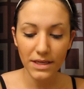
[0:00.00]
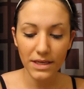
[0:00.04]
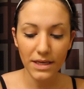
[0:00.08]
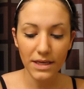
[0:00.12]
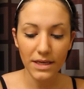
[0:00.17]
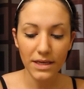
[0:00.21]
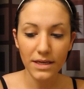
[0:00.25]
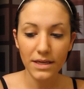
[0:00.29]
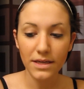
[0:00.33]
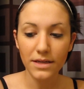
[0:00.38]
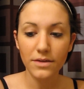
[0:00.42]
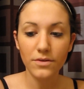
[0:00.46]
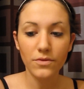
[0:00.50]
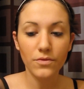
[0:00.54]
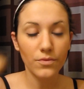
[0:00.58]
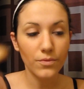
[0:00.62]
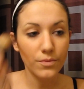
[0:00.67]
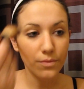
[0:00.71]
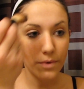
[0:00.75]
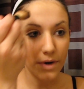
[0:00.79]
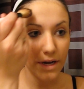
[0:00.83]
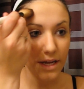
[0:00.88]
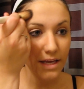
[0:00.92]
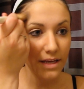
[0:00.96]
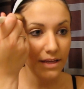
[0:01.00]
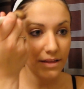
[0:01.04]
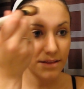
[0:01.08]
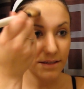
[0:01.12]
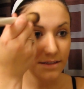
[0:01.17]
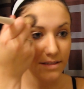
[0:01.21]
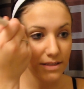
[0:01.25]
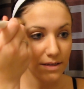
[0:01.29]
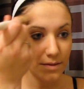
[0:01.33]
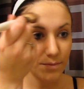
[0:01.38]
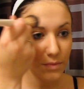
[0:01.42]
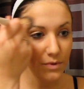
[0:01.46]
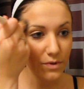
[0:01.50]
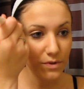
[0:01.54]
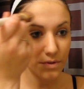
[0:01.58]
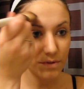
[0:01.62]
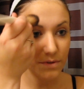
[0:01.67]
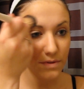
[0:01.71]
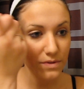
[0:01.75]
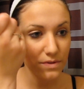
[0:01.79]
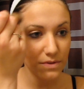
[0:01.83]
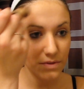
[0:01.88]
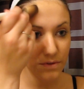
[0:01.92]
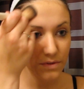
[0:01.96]
And right at the
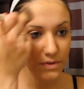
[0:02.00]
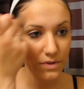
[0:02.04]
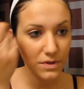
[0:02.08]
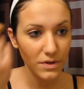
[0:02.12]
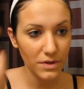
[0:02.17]
temples